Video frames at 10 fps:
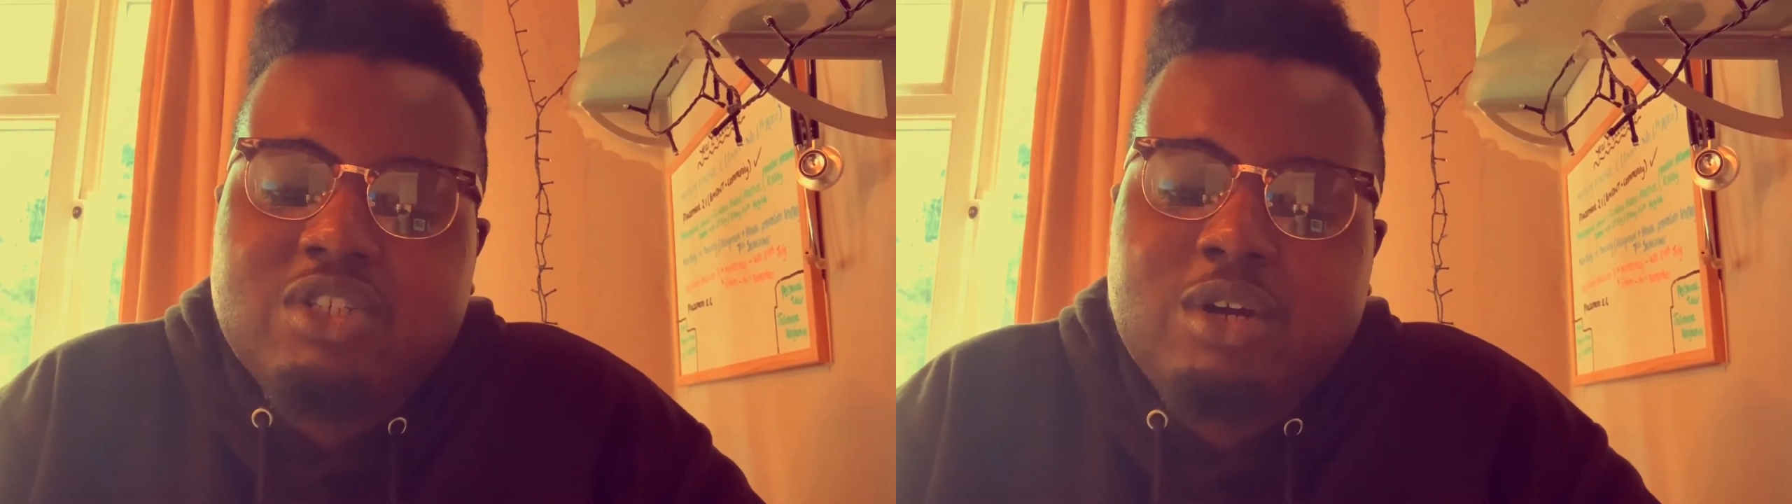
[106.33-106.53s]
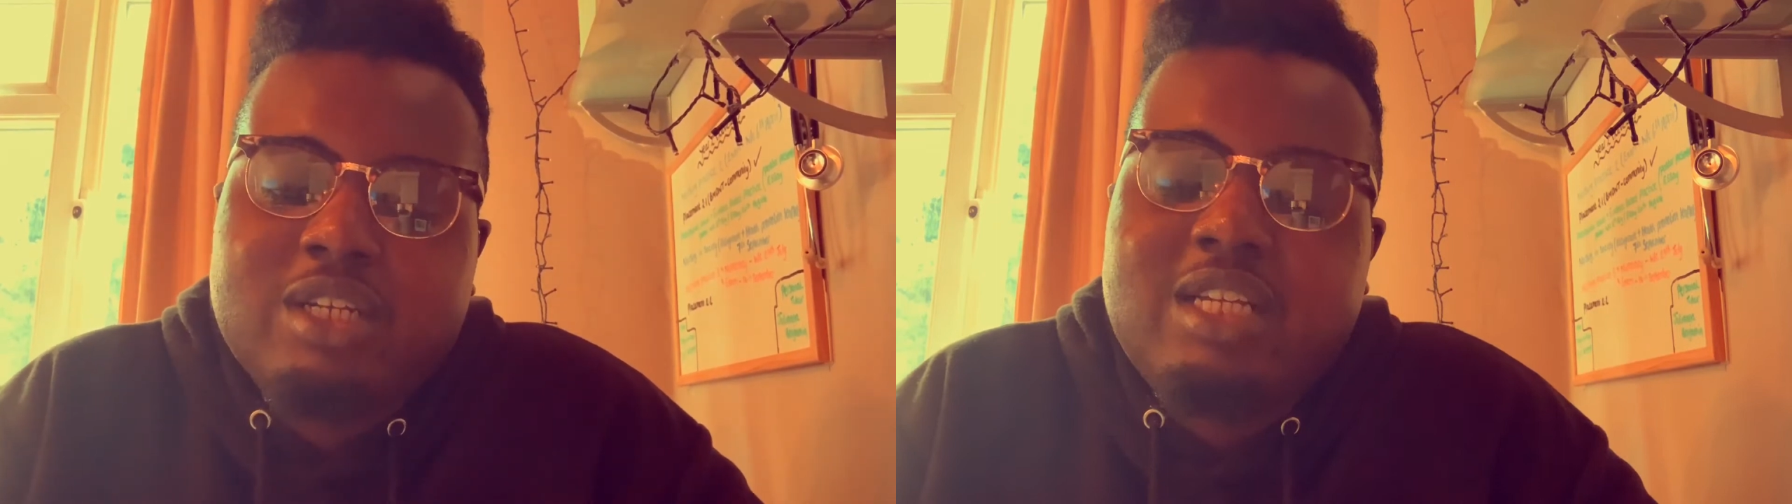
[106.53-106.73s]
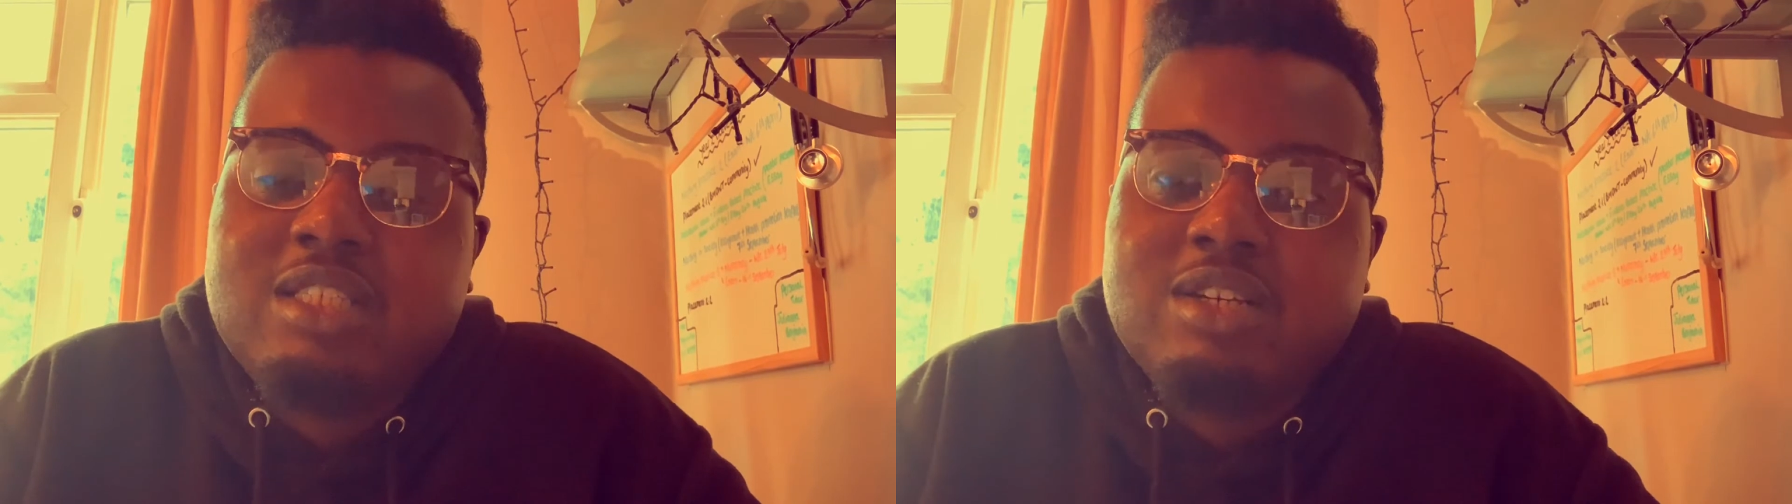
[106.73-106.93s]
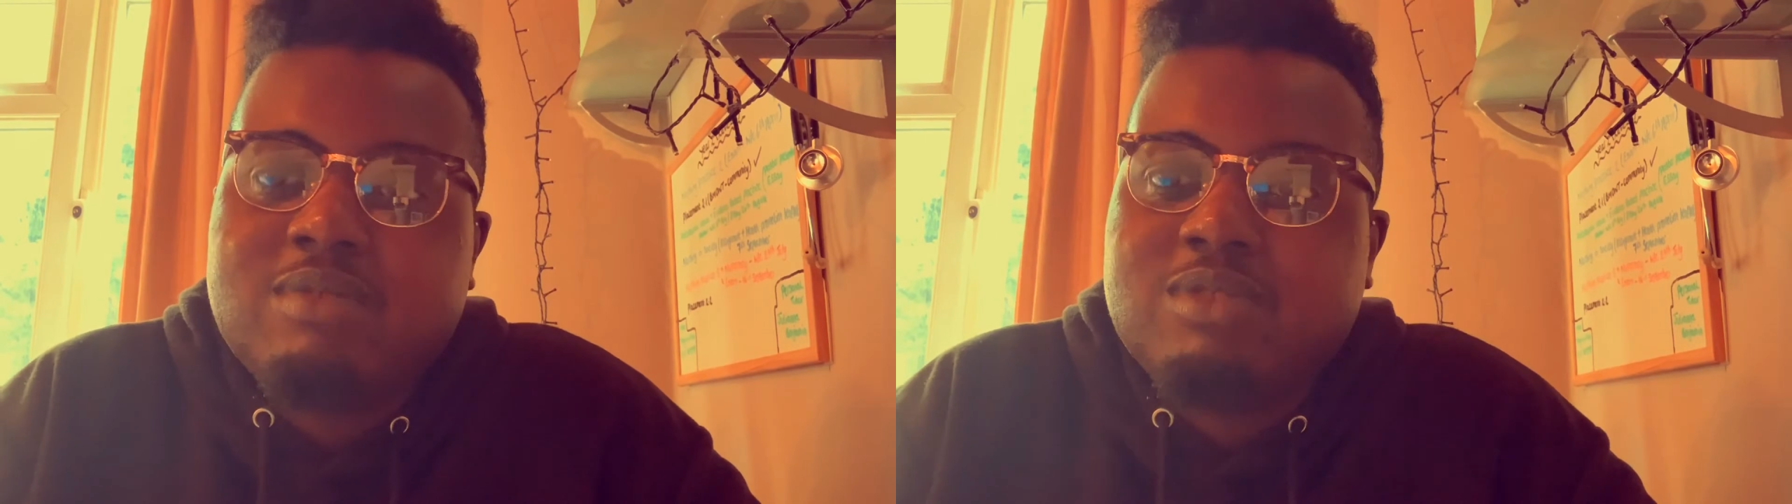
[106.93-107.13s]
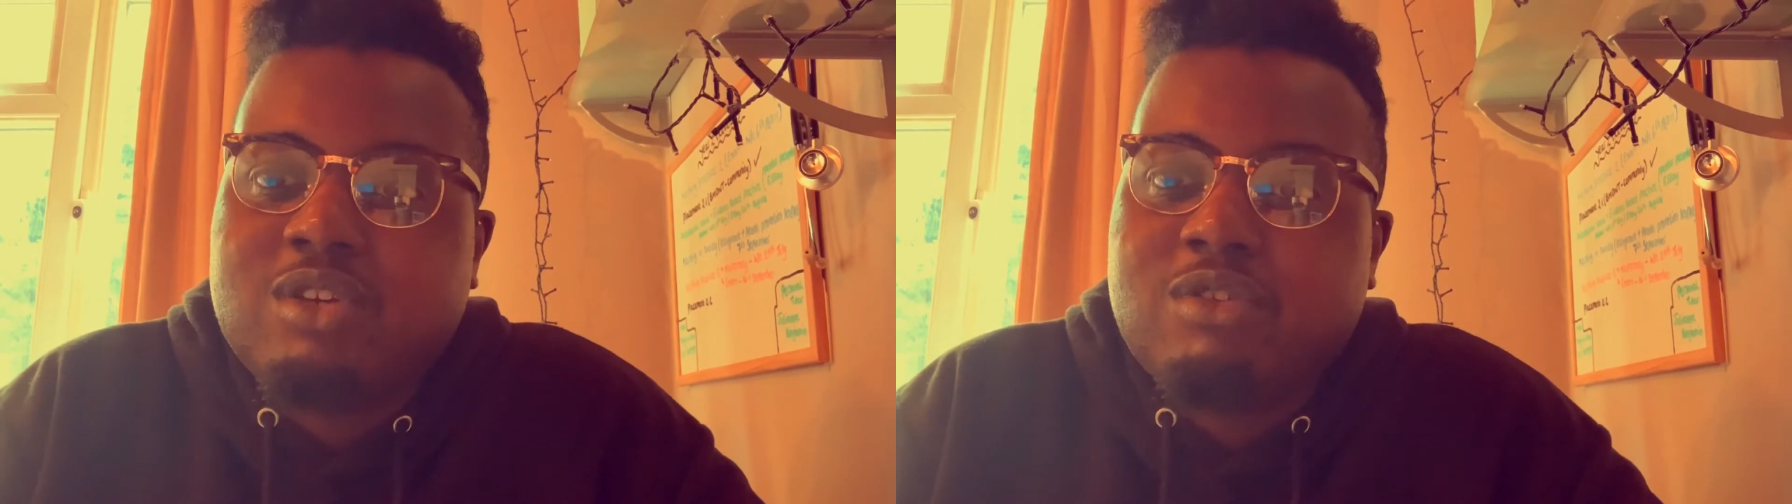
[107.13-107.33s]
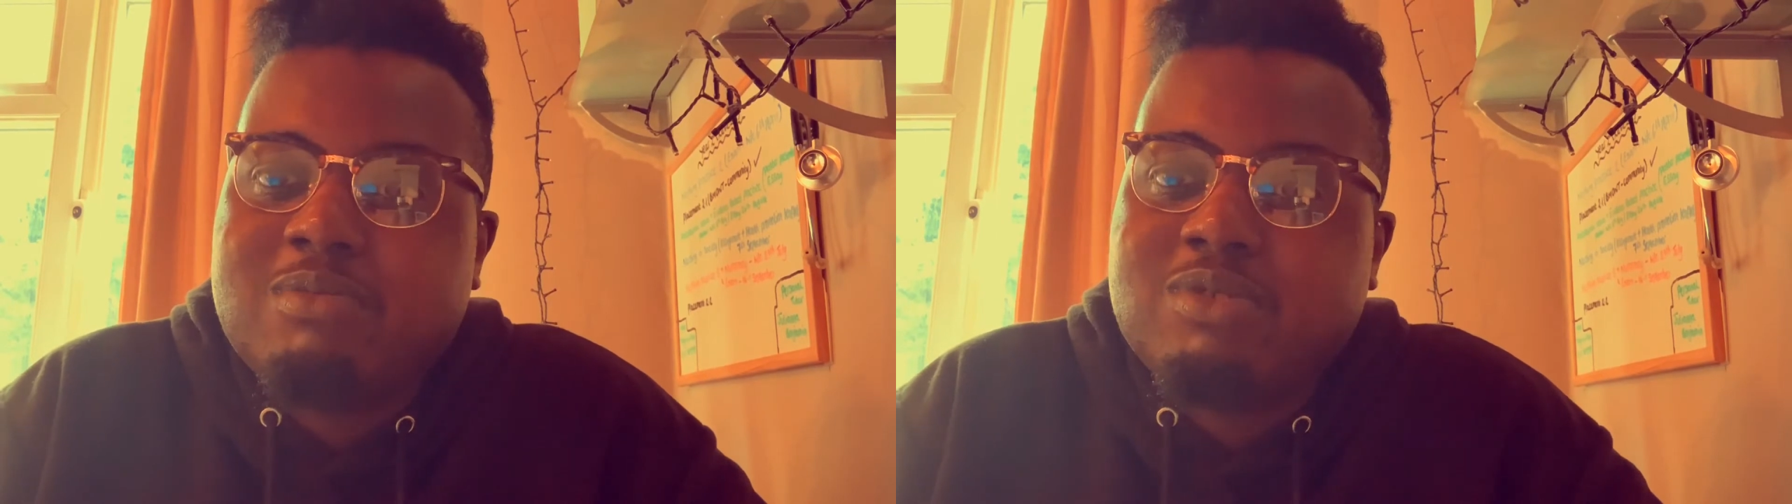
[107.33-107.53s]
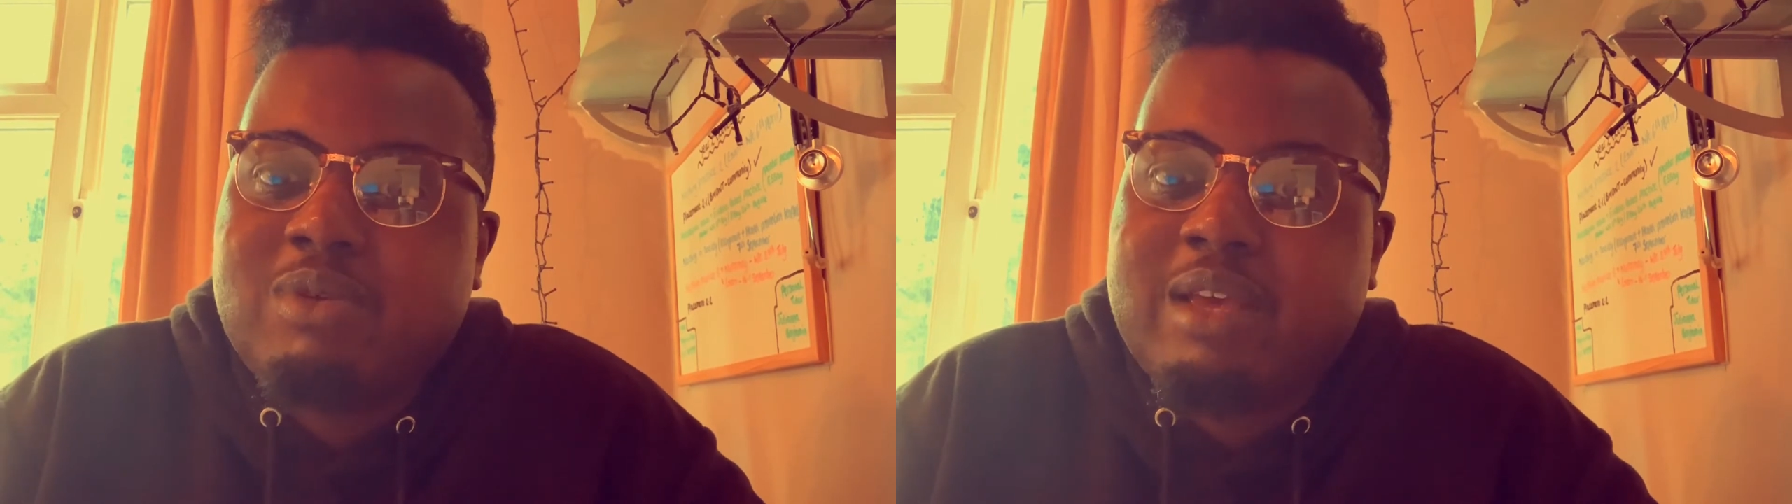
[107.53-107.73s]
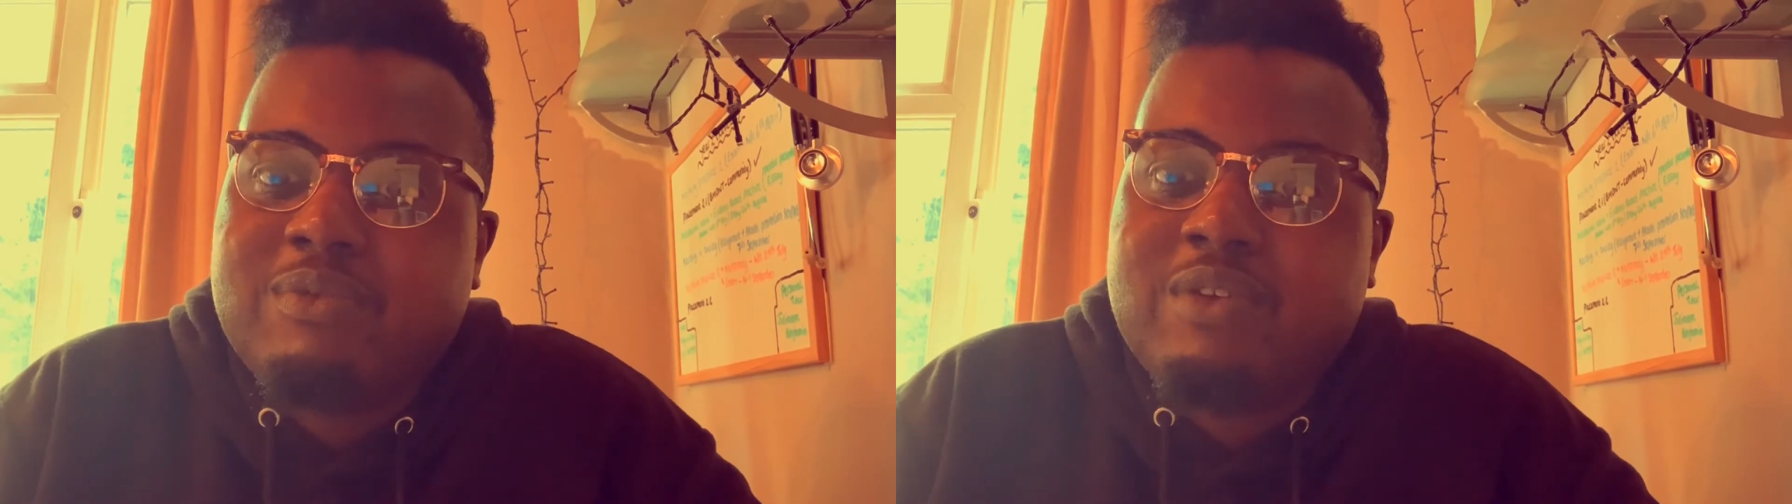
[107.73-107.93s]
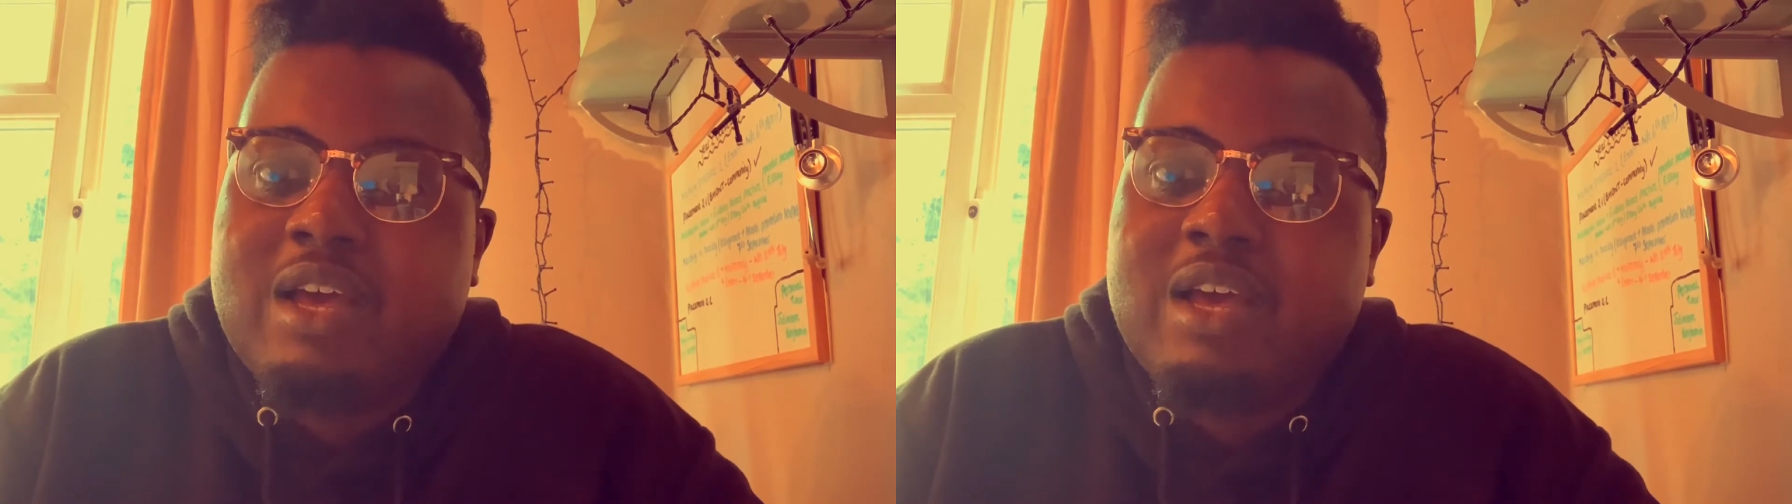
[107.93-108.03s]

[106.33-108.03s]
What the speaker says: I'd need to come to grips with